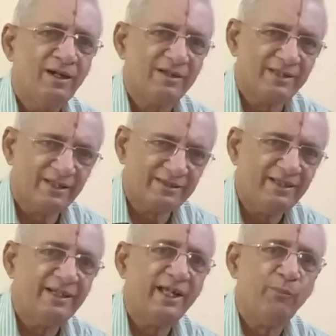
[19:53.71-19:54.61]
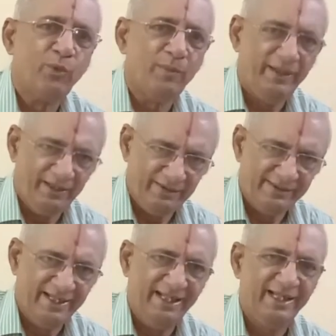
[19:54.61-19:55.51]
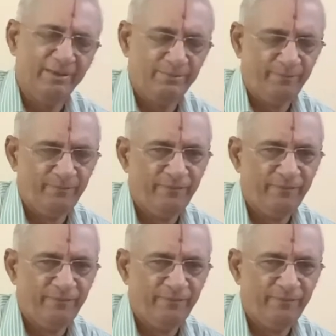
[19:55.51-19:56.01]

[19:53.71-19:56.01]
research and improvement, scaling up.